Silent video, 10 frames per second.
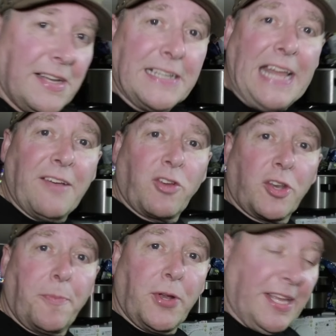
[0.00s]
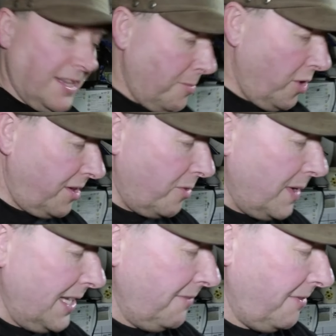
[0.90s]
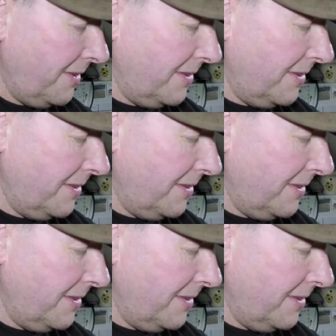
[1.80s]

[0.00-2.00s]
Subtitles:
And now I've got to put it in the microwave